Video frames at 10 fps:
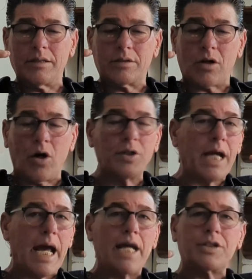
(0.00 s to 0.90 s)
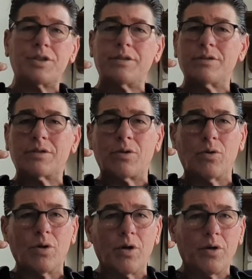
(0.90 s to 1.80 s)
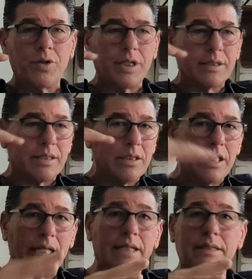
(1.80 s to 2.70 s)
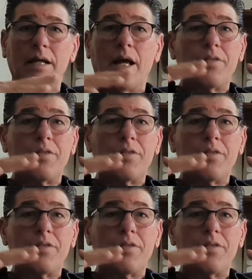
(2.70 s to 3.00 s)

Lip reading: call to actions or these links